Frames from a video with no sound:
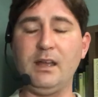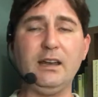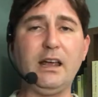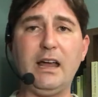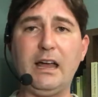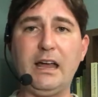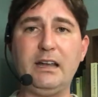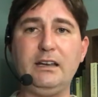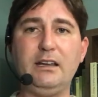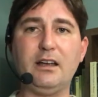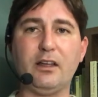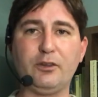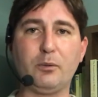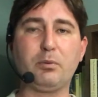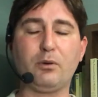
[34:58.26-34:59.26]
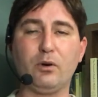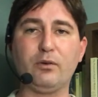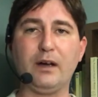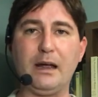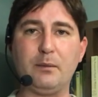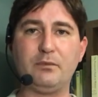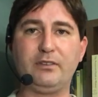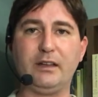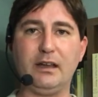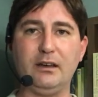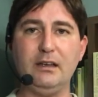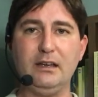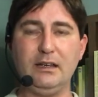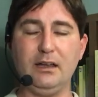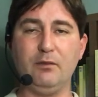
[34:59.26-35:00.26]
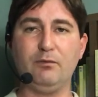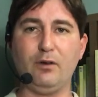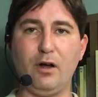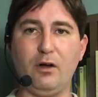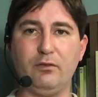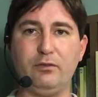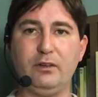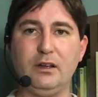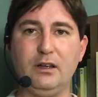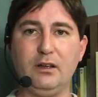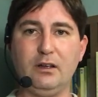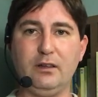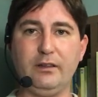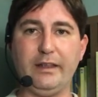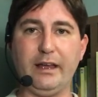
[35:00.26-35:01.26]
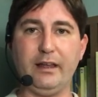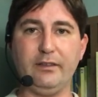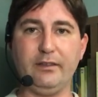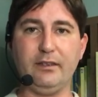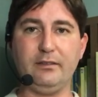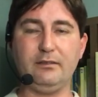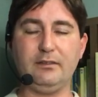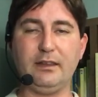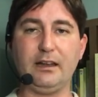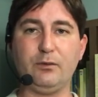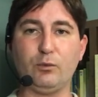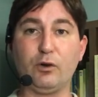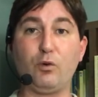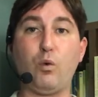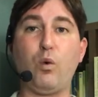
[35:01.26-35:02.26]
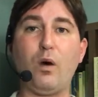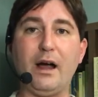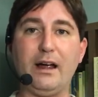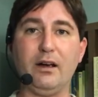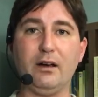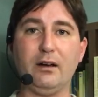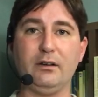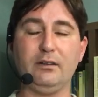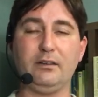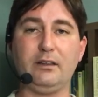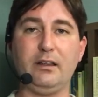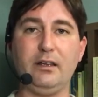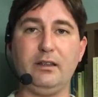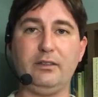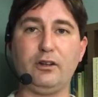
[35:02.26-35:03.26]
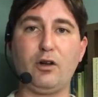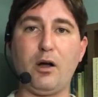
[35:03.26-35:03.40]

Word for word: and any other programs that involve that, that, that require the, the